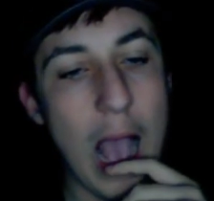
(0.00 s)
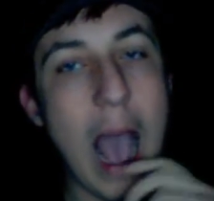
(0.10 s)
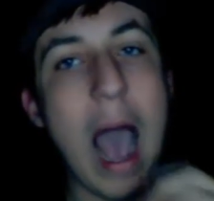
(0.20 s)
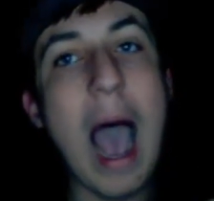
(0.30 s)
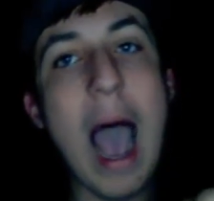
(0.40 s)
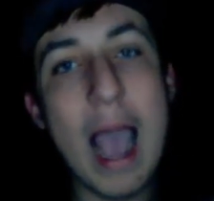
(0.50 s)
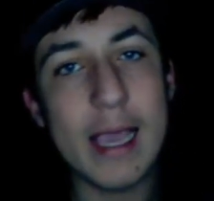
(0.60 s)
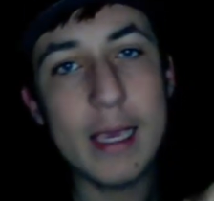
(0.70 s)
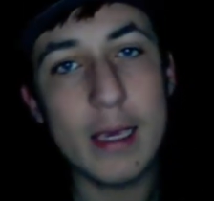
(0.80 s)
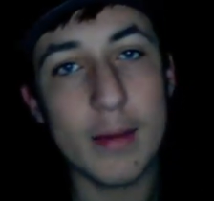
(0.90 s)
I
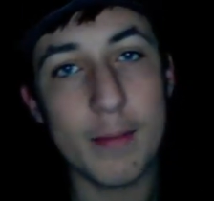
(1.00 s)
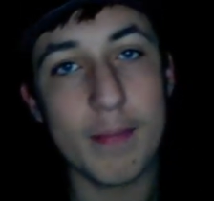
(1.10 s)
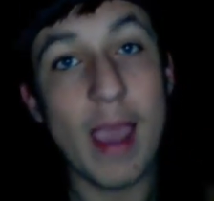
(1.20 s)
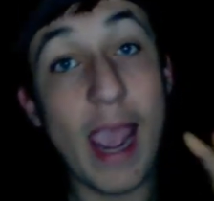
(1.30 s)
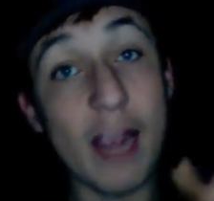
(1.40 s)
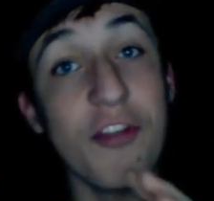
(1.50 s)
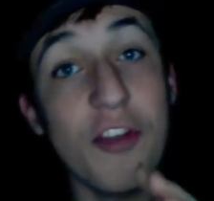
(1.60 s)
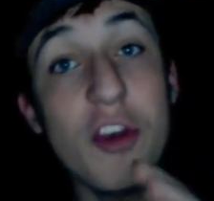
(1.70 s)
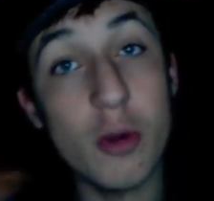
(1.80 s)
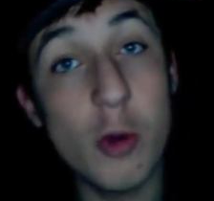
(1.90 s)
hate the
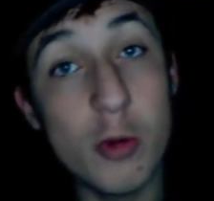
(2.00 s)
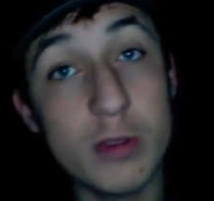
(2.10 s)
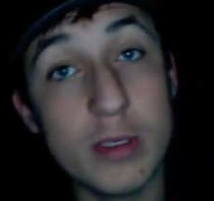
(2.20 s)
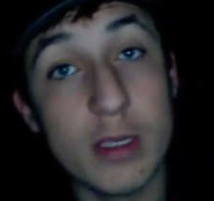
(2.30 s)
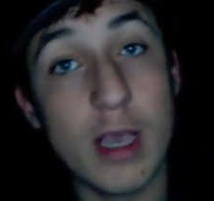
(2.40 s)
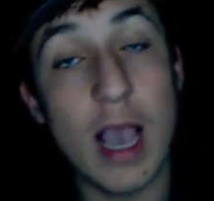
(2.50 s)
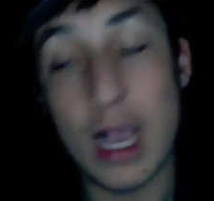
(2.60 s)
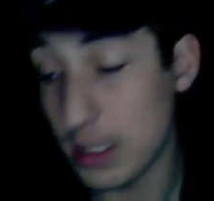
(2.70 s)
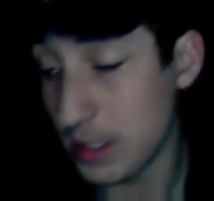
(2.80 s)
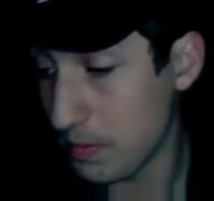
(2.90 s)
news
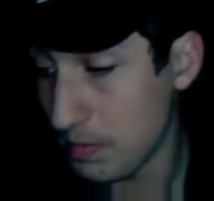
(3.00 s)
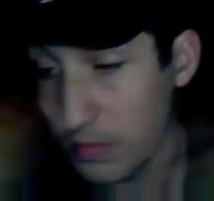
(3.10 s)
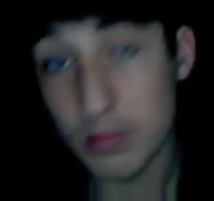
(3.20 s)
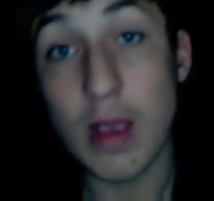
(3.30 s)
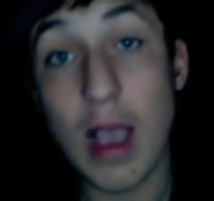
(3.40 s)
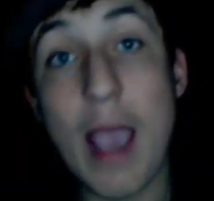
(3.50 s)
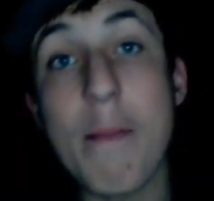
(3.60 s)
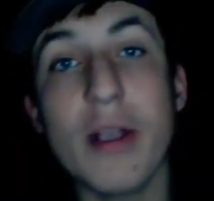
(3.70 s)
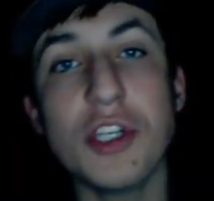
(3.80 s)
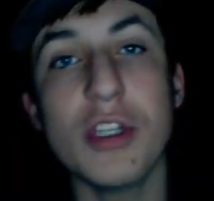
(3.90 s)
as I
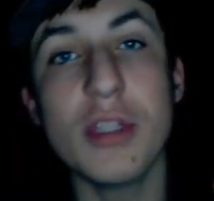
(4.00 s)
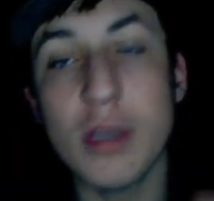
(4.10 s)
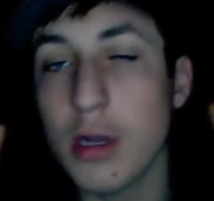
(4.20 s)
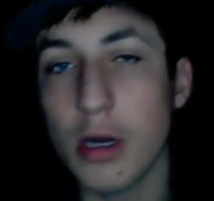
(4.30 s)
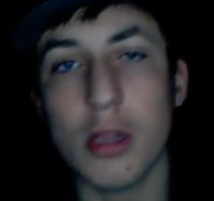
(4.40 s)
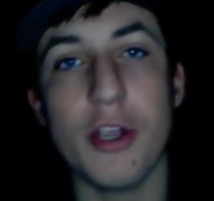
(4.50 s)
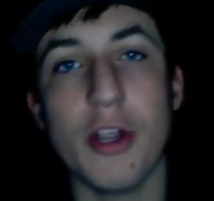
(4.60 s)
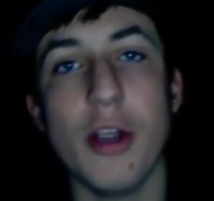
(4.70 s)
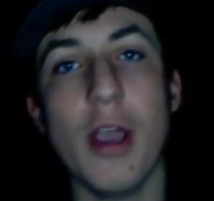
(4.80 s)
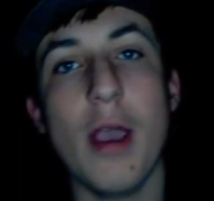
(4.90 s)
mentioned earlier,
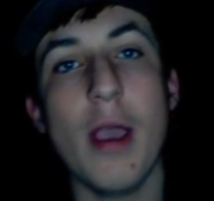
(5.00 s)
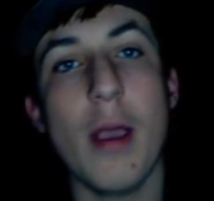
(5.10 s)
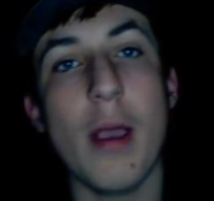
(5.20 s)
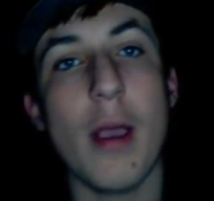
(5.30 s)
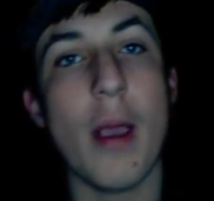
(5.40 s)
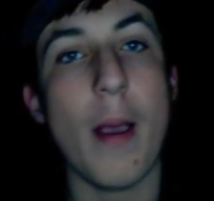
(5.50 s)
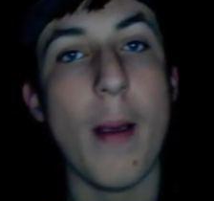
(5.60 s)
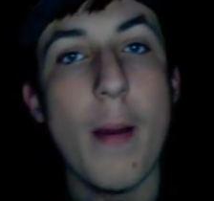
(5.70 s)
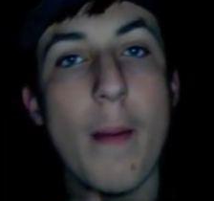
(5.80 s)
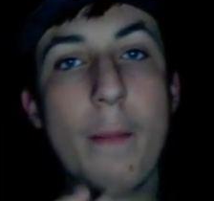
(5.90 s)

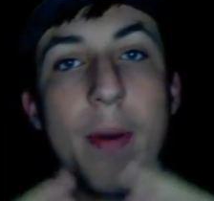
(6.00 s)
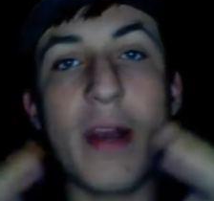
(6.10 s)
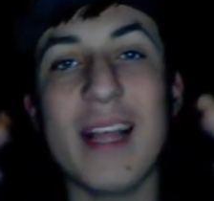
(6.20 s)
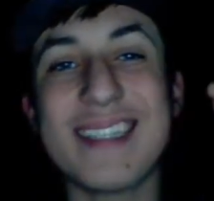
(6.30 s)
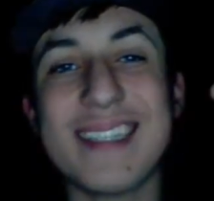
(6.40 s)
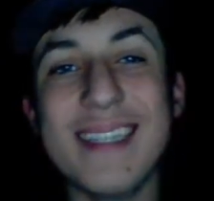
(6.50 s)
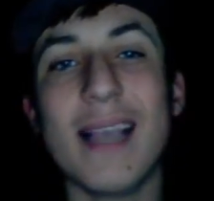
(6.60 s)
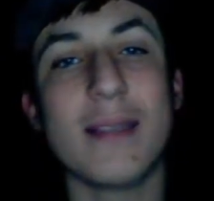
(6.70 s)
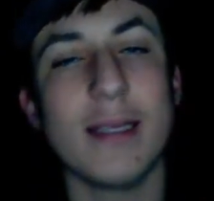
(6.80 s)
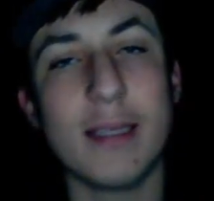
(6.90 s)
but it's
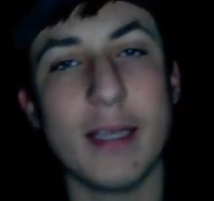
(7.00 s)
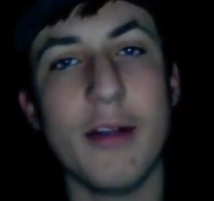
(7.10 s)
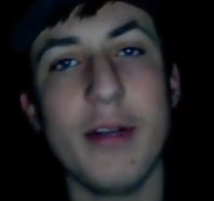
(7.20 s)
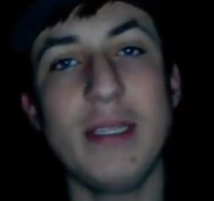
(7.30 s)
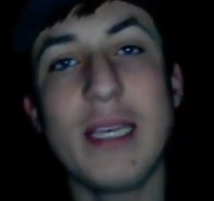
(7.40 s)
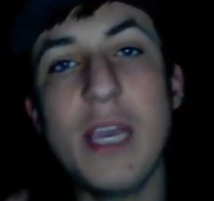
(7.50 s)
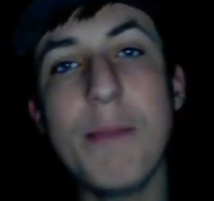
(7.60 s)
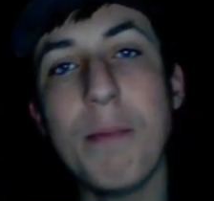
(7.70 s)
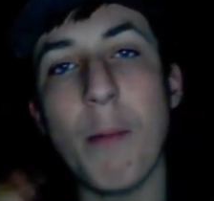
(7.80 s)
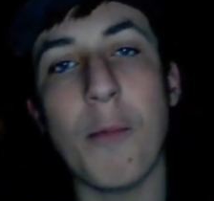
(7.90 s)
necessary to
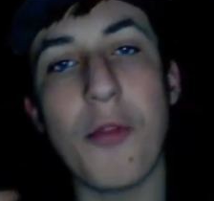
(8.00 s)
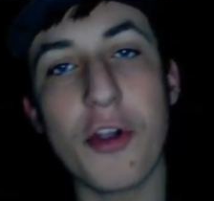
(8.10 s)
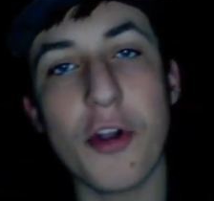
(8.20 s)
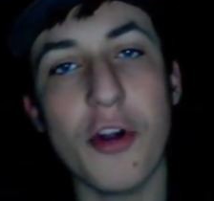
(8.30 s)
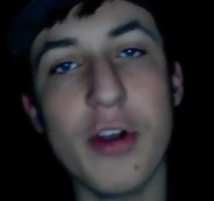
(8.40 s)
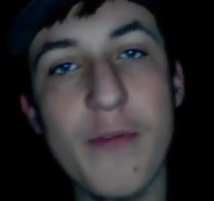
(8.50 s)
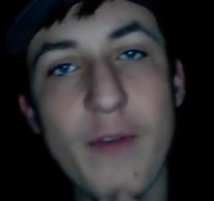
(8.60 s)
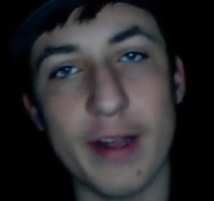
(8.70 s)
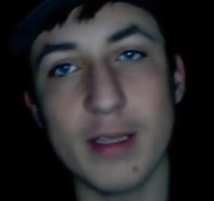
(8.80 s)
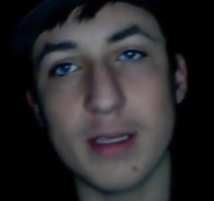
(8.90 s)
keep up with the current
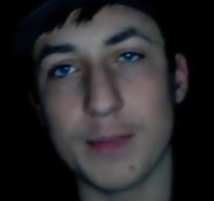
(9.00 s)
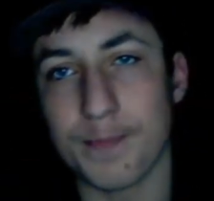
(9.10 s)
events,